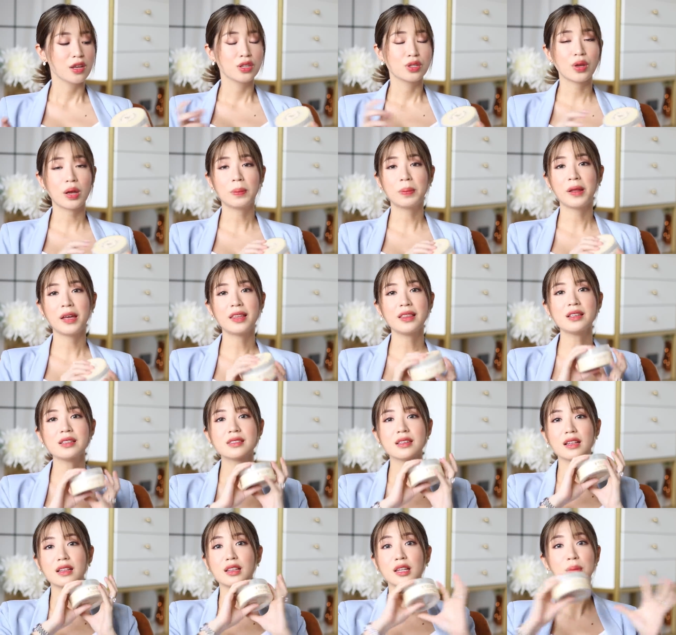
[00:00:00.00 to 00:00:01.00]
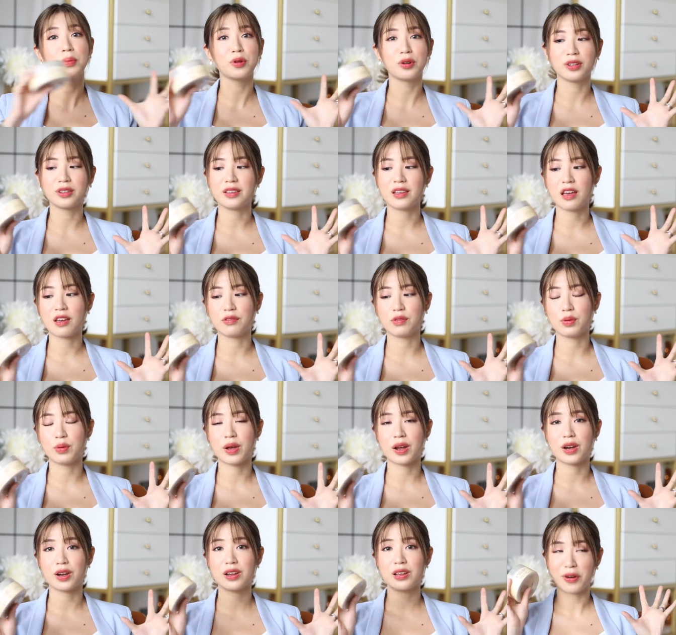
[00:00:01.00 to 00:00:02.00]
So I apply this liberally
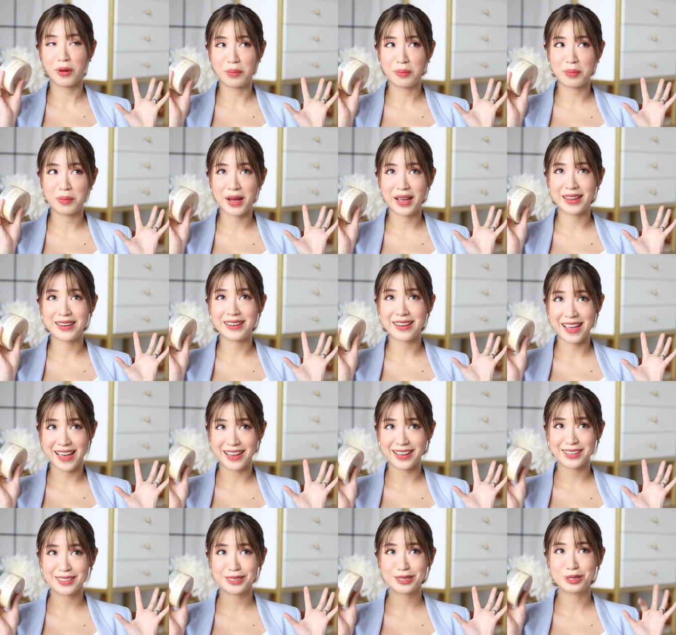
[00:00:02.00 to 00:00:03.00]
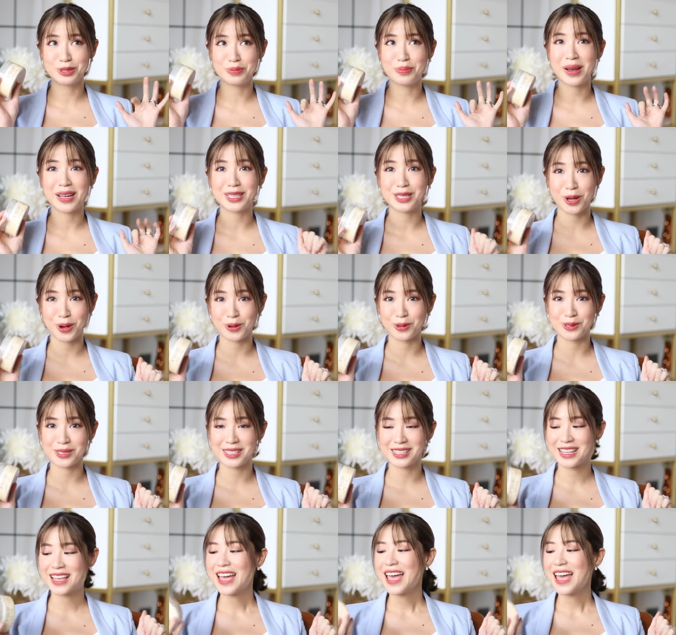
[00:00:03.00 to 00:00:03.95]
everywhere, from my neck to my toes.